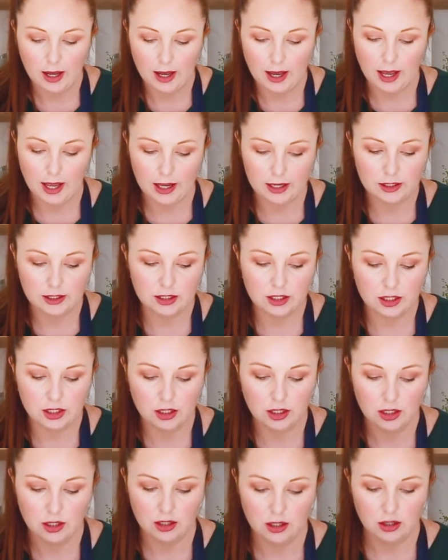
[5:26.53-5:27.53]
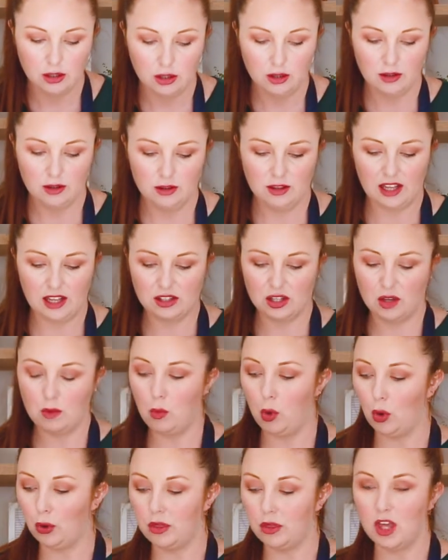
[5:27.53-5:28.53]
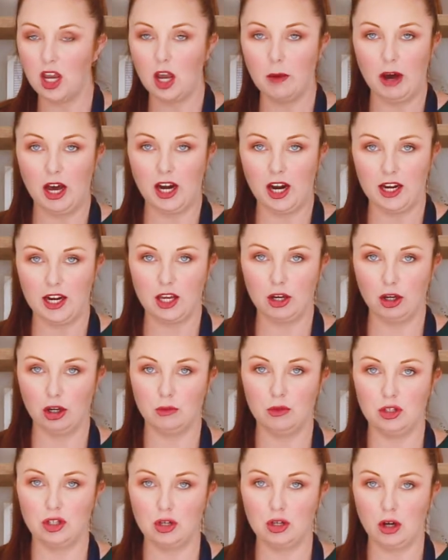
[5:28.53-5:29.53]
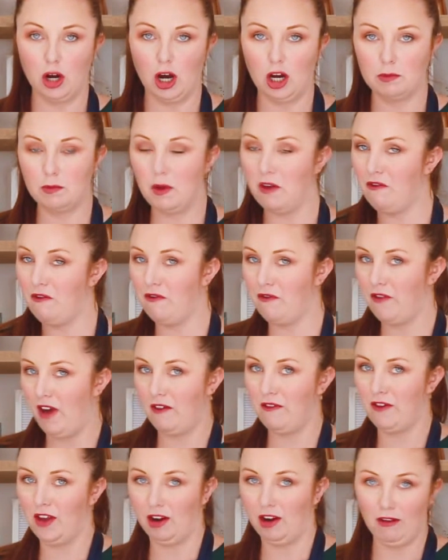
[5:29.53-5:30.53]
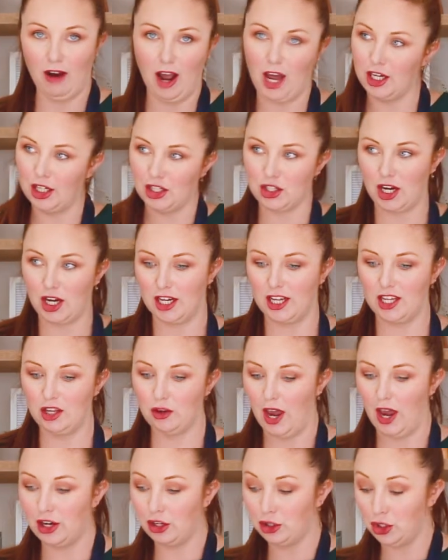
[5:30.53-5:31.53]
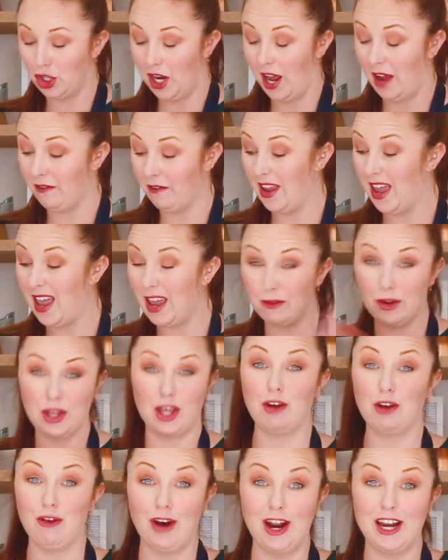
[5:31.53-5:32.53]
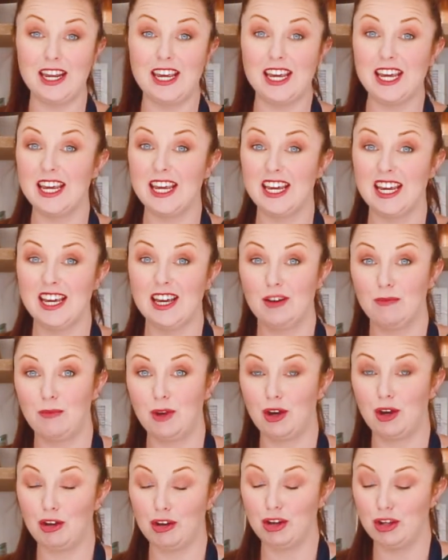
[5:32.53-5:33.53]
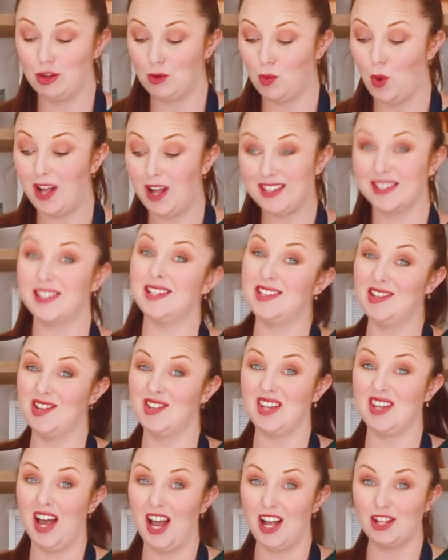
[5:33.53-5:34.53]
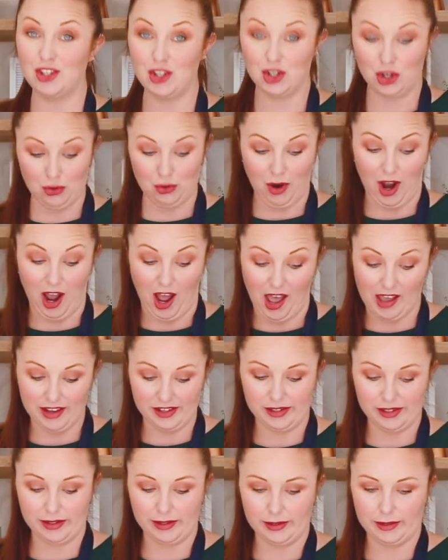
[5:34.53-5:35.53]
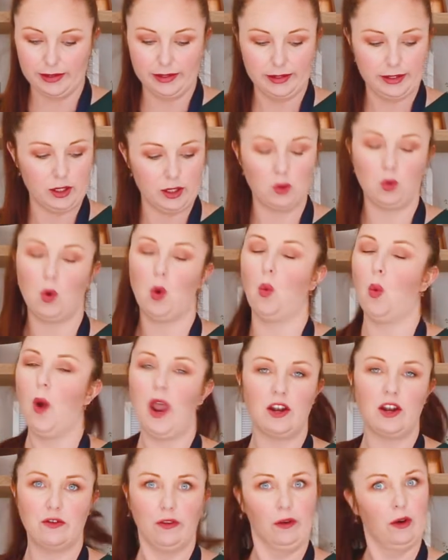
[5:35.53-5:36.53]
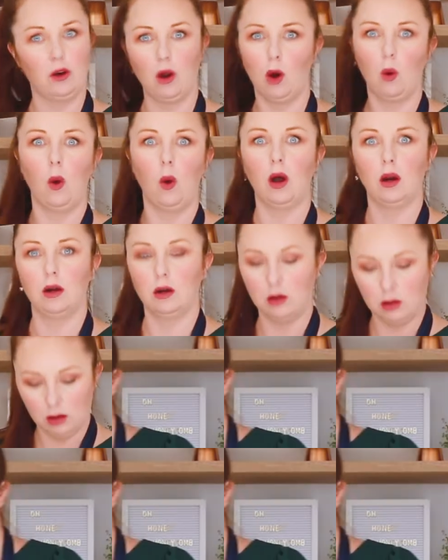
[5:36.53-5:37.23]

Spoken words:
and that's the important thing about honeycomb is you can't be faffing around and trying to, you should have everything ready, because once it decides to rise, we'll wait for no one.